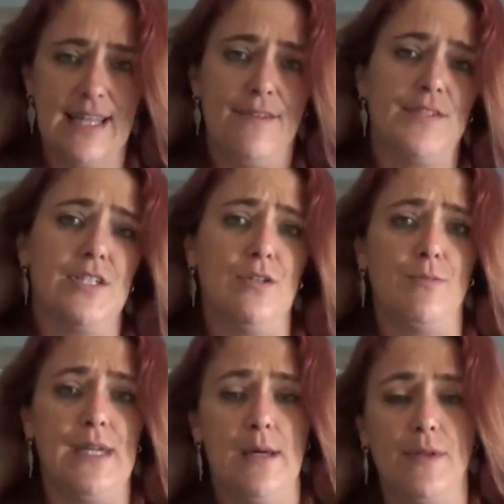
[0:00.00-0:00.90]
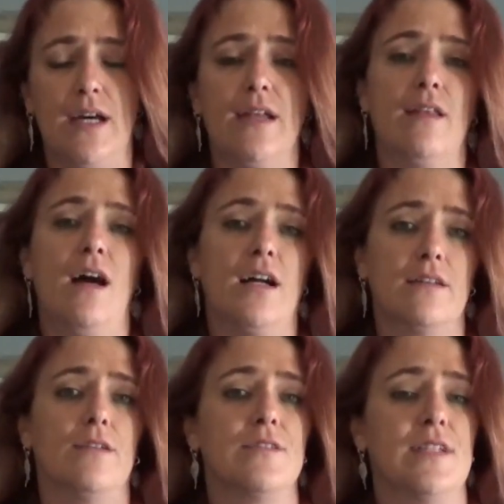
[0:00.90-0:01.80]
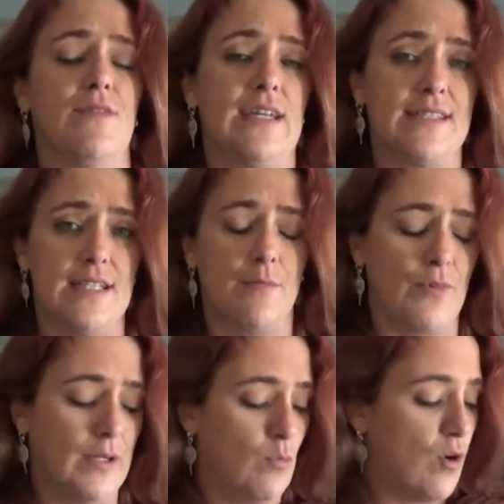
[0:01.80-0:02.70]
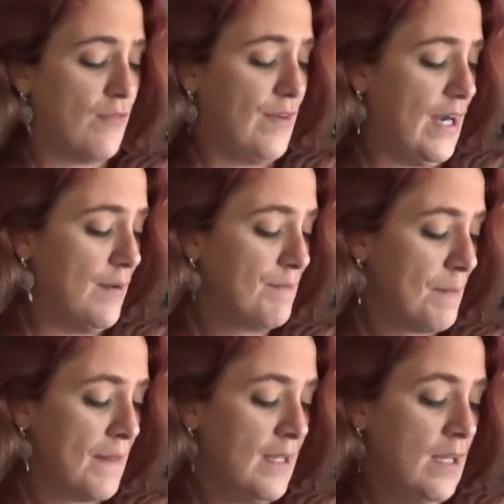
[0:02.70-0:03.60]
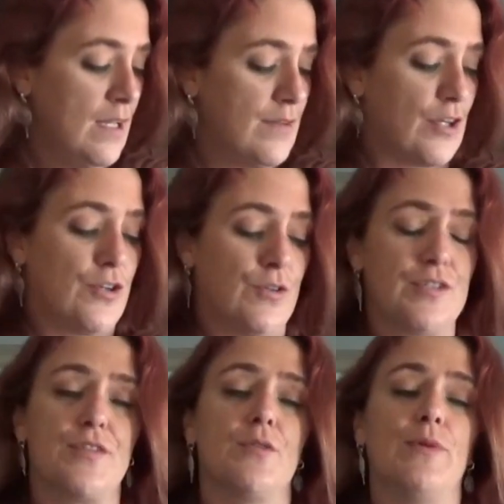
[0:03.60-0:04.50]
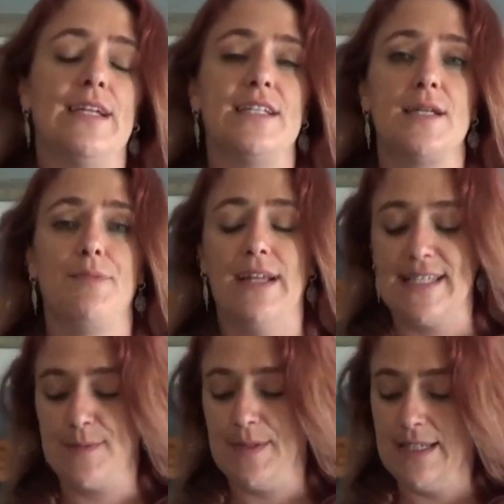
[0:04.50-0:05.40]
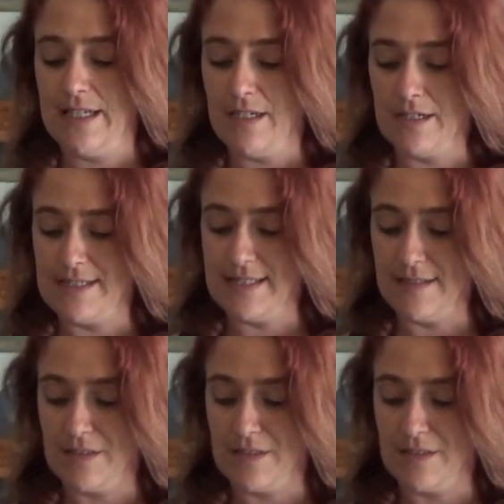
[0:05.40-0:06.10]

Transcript: left to be able to unlock those advanced submarine warfare. Their cruiser went into placement here in Sea